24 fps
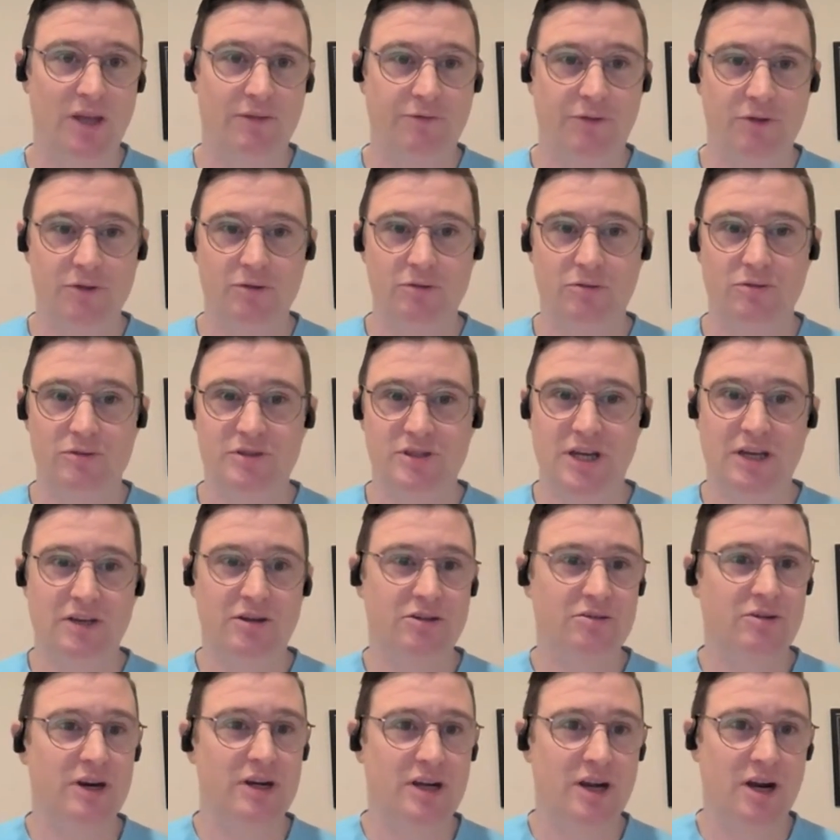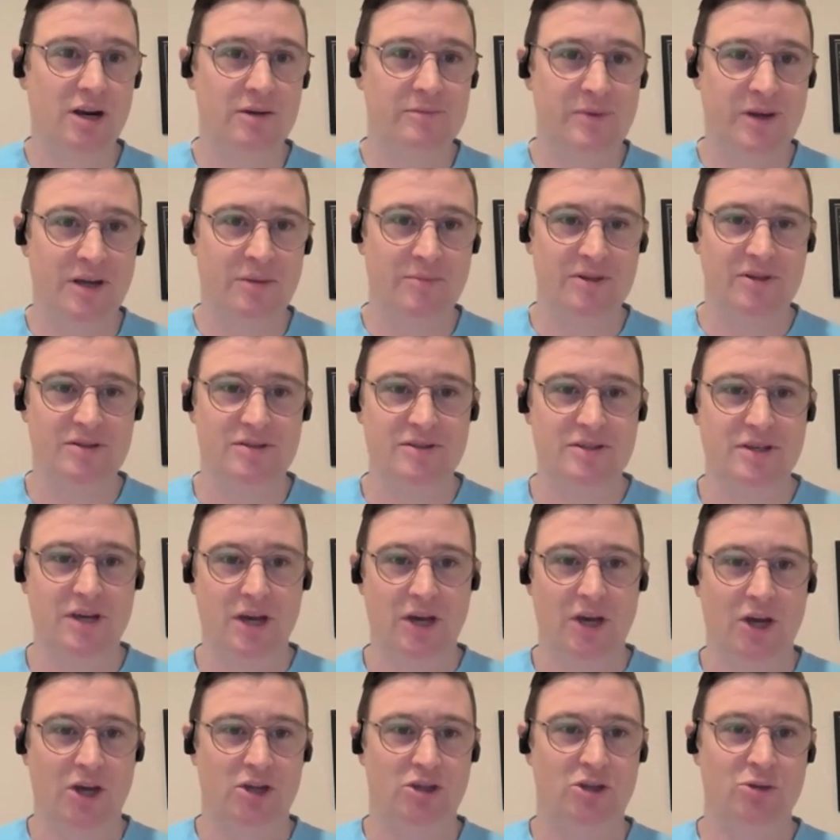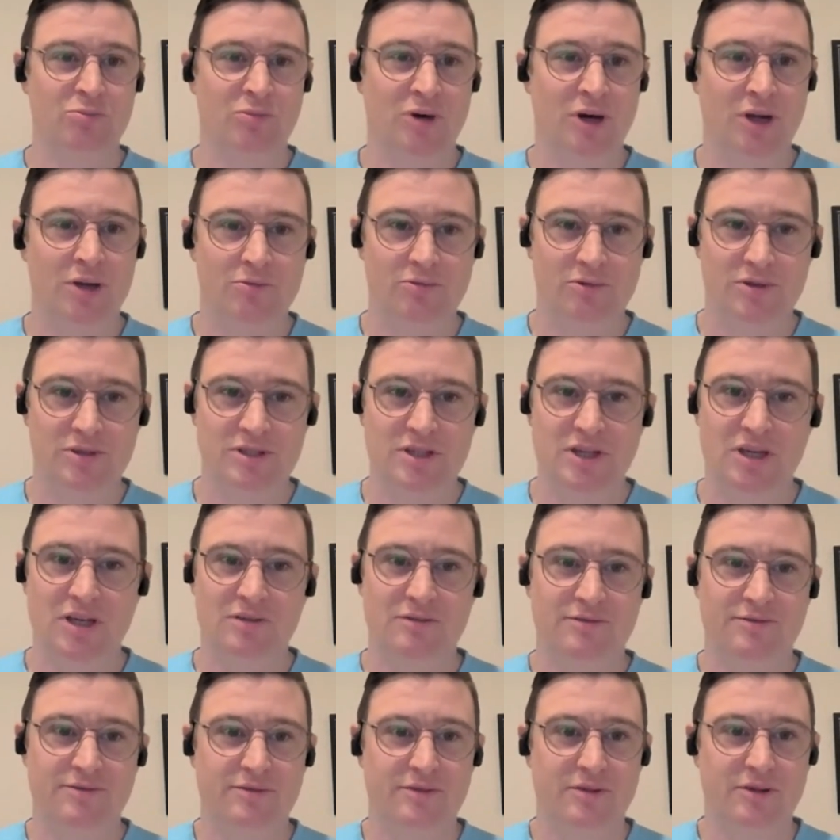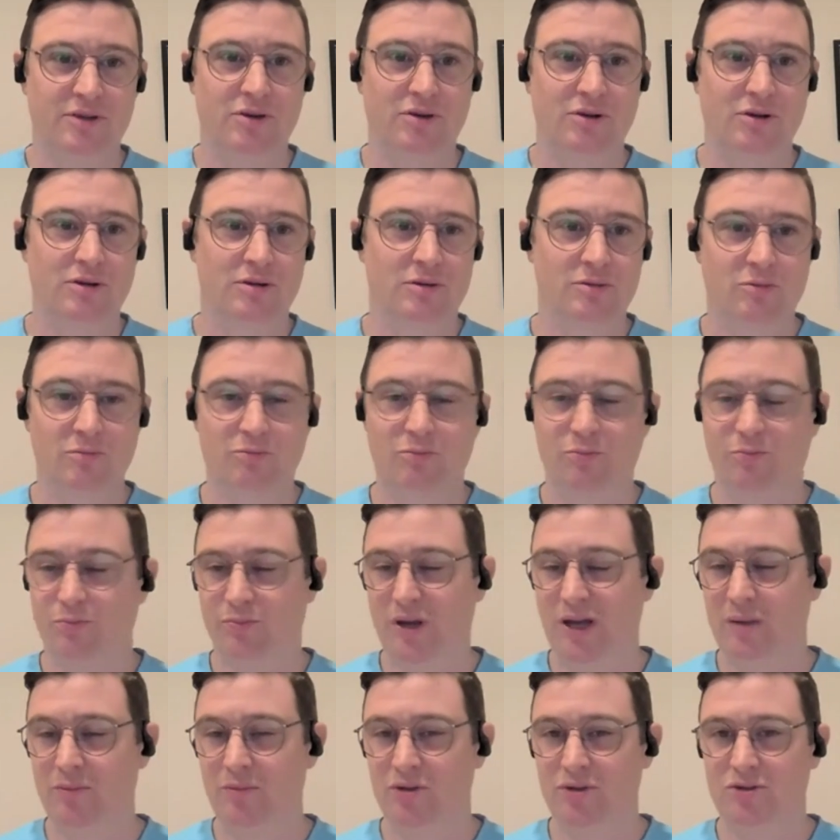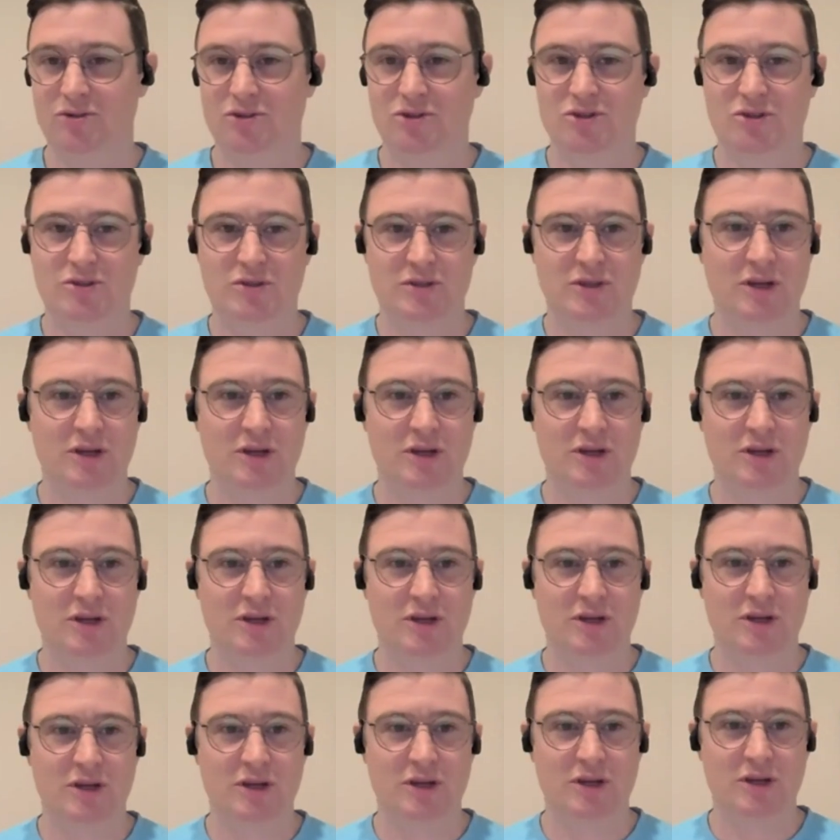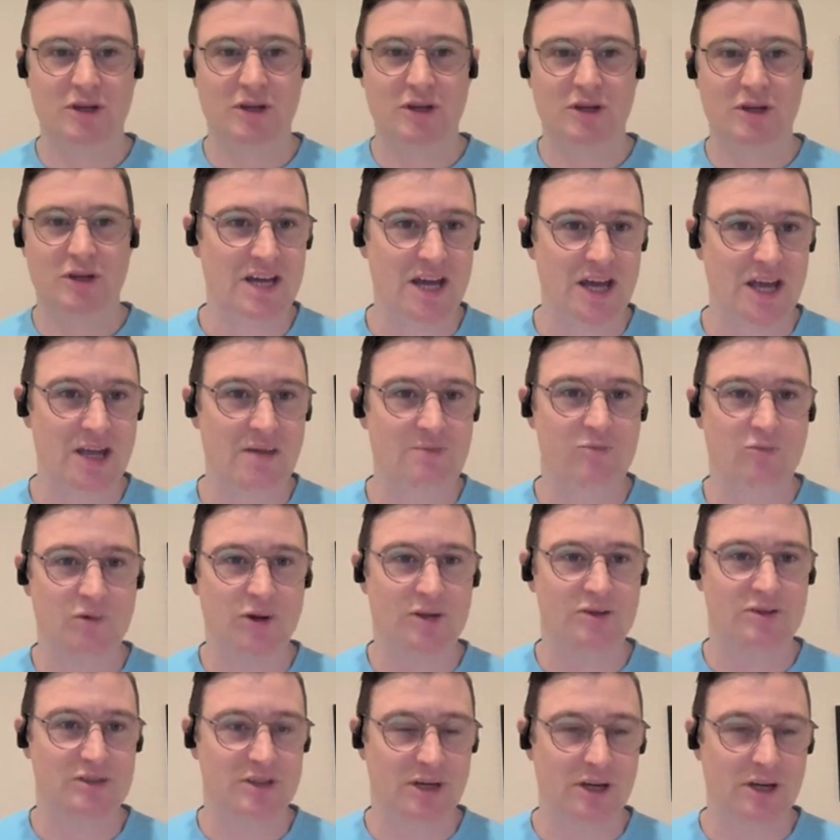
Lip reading: If you take credit card payments, you might receive your payments once a day, right?